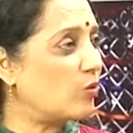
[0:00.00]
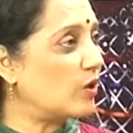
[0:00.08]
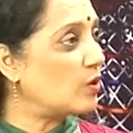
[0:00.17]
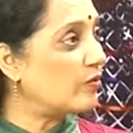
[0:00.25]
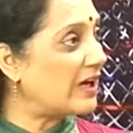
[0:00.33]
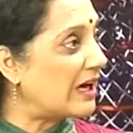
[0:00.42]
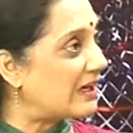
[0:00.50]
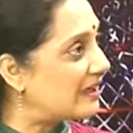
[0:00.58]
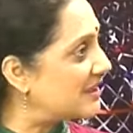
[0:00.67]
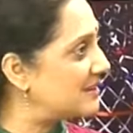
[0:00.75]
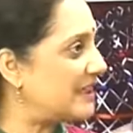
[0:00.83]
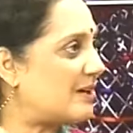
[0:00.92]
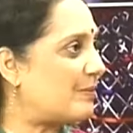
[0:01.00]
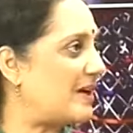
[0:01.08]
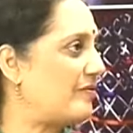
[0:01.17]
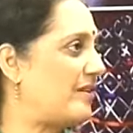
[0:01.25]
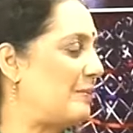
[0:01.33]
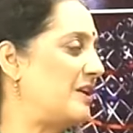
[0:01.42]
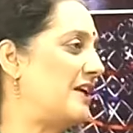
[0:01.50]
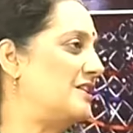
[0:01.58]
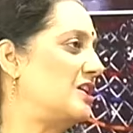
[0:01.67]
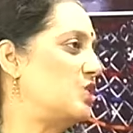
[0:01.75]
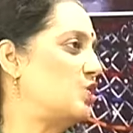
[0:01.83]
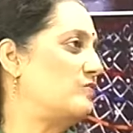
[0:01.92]
What do we understand by
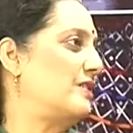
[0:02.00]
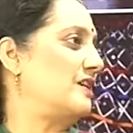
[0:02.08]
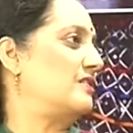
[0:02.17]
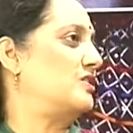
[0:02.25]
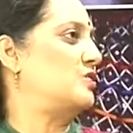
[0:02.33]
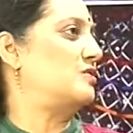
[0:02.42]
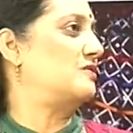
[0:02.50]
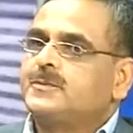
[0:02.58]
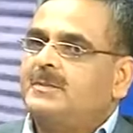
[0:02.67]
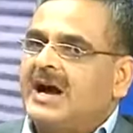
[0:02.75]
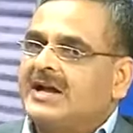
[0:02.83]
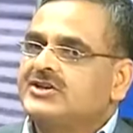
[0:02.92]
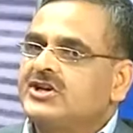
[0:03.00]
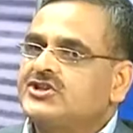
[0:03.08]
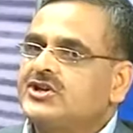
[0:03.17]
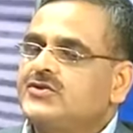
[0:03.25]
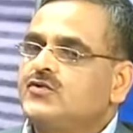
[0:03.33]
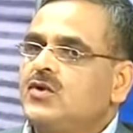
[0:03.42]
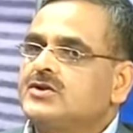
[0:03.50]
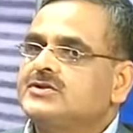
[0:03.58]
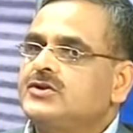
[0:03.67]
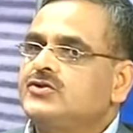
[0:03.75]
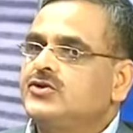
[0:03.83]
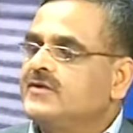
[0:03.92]
feminization of migration? Migration was a
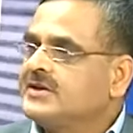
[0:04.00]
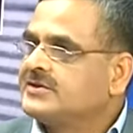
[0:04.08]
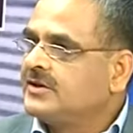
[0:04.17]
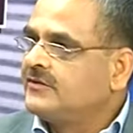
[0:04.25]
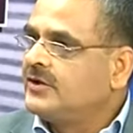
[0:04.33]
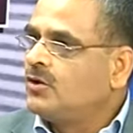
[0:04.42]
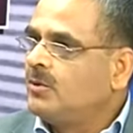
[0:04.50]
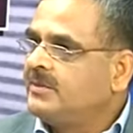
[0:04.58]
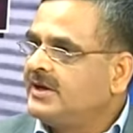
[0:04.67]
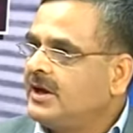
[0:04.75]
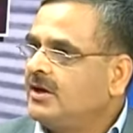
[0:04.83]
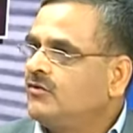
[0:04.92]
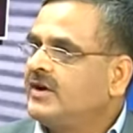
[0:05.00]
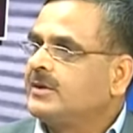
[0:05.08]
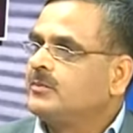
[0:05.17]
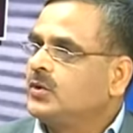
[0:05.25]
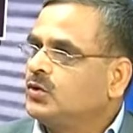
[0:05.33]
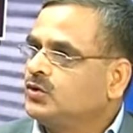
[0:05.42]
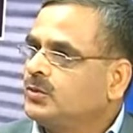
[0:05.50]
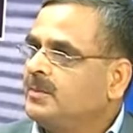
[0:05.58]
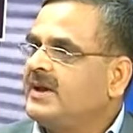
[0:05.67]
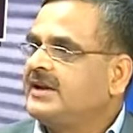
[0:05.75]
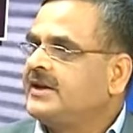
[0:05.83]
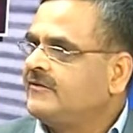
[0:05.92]
universal phenomena where both
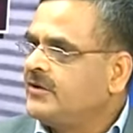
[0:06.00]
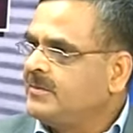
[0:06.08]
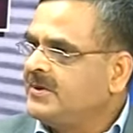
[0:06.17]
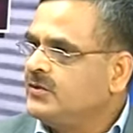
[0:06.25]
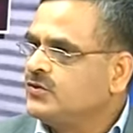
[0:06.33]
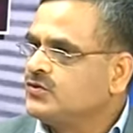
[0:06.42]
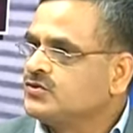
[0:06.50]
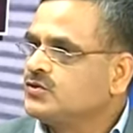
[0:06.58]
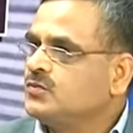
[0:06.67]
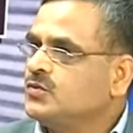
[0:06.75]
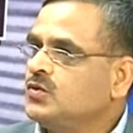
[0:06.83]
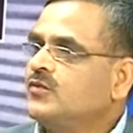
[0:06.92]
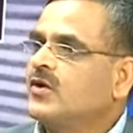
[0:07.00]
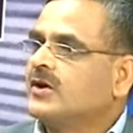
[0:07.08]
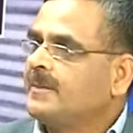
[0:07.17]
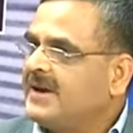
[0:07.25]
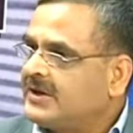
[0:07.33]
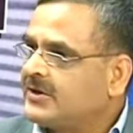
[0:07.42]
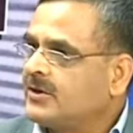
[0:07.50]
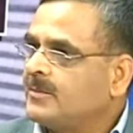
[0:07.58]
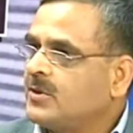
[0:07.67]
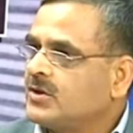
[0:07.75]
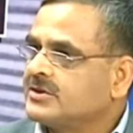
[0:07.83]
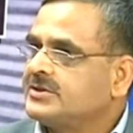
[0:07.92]
men and women used to move for better
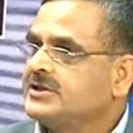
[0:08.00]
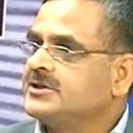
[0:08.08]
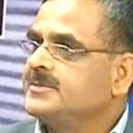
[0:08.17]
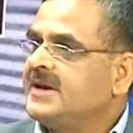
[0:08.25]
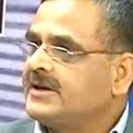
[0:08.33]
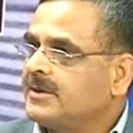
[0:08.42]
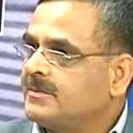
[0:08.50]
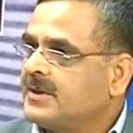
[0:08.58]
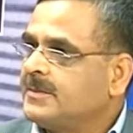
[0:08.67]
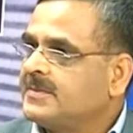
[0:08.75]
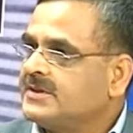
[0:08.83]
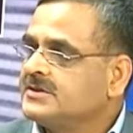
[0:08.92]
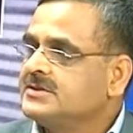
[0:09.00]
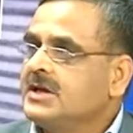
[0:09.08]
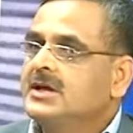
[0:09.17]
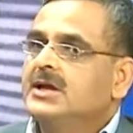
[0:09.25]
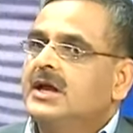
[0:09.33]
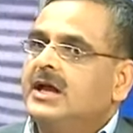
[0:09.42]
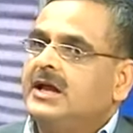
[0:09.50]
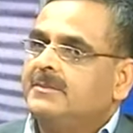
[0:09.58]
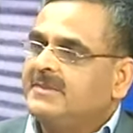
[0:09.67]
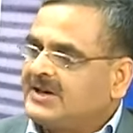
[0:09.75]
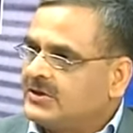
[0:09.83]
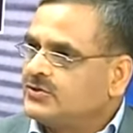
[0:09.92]
opportunities, better purposes, and
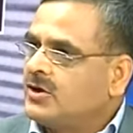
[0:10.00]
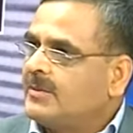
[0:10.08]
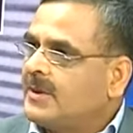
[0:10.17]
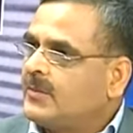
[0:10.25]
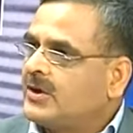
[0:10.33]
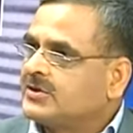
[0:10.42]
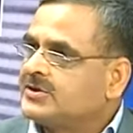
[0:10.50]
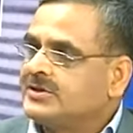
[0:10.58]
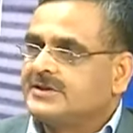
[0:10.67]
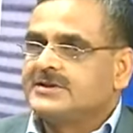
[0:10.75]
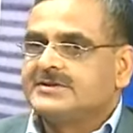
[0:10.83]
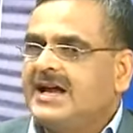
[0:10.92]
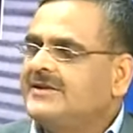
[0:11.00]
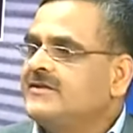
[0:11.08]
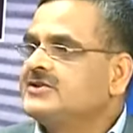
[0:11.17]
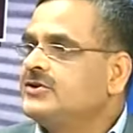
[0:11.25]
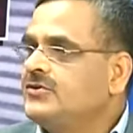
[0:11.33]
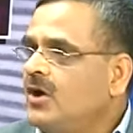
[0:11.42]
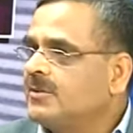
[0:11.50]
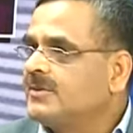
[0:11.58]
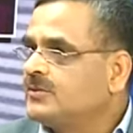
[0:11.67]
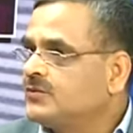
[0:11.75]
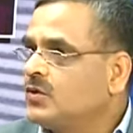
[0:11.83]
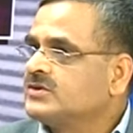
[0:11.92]
better job opportunities. That was the normal
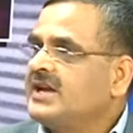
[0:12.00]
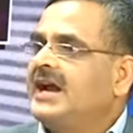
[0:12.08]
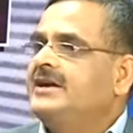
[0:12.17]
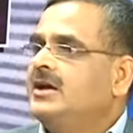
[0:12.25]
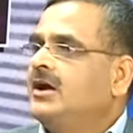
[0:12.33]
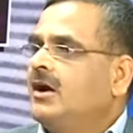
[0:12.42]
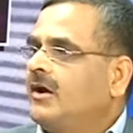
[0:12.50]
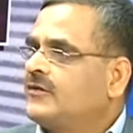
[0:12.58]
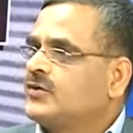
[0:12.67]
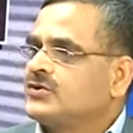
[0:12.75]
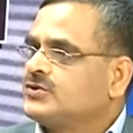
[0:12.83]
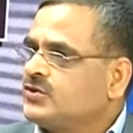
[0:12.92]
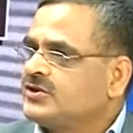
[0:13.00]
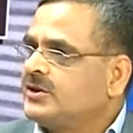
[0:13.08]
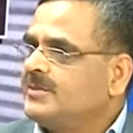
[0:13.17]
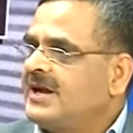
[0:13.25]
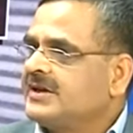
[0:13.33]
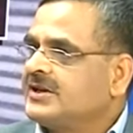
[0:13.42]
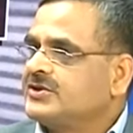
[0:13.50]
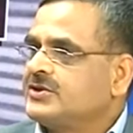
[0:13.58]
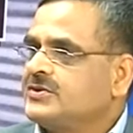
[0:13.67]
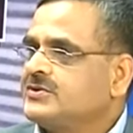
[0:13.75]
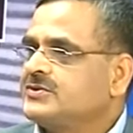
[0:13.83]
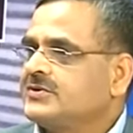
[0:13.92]
course. And of course, social migration
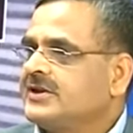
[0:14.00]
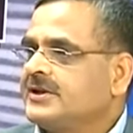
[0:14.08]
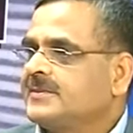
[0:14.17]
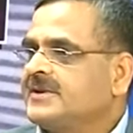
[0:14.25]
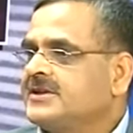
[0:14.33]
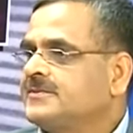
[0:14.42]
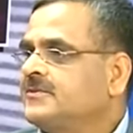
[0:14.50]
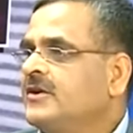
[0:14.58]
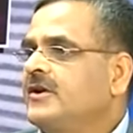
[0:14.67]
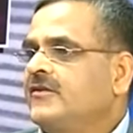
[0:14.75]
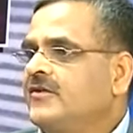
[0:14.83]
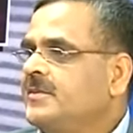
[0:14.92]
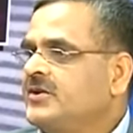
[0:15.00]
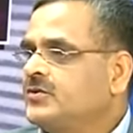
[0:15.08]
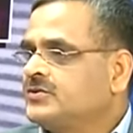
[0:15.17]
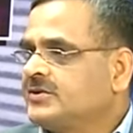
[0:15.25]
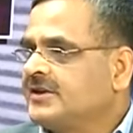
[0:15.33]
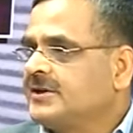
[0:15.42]
used to take place. Women used to get